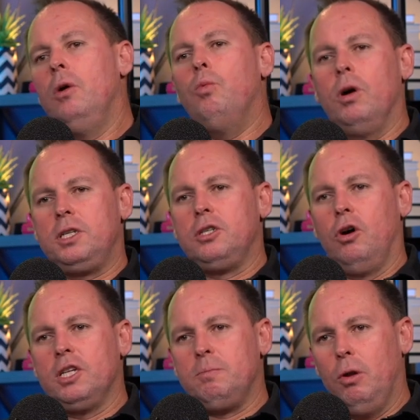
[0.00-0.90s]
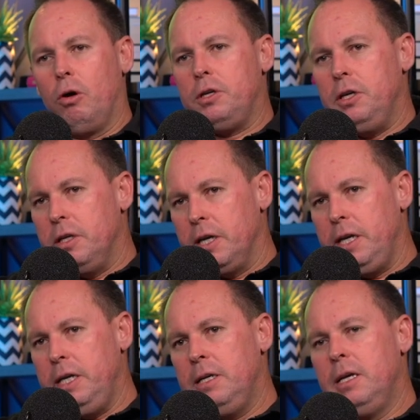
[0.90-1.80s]
what size block you
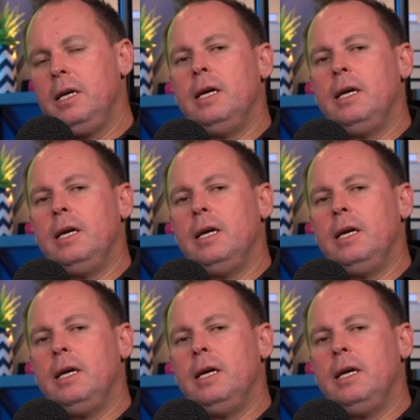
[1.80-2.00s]
need,